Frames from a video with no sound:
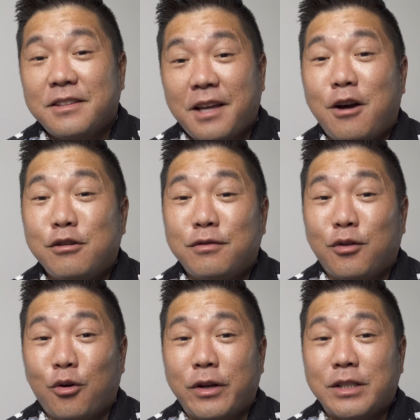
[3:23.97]
Tile
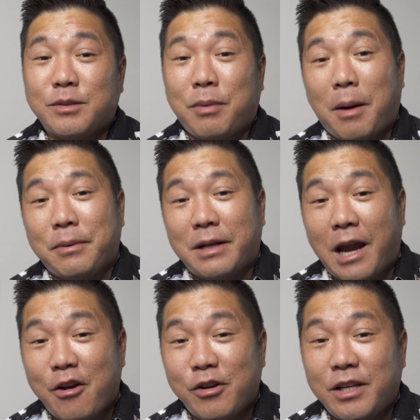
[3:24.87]
flooring's
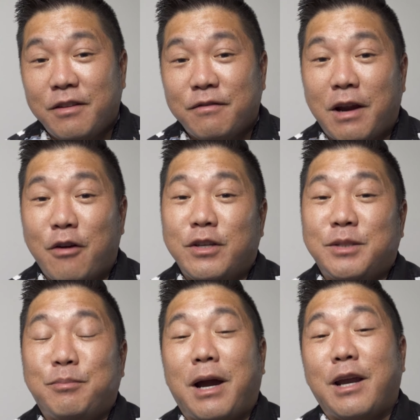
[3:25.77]
popularity
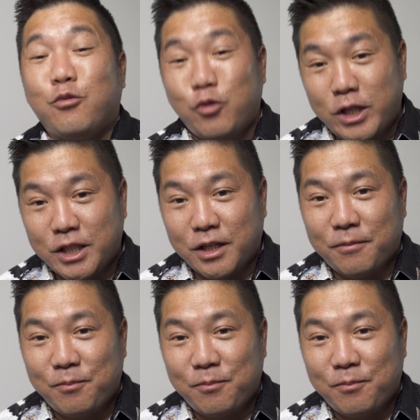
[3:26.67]
varies by region.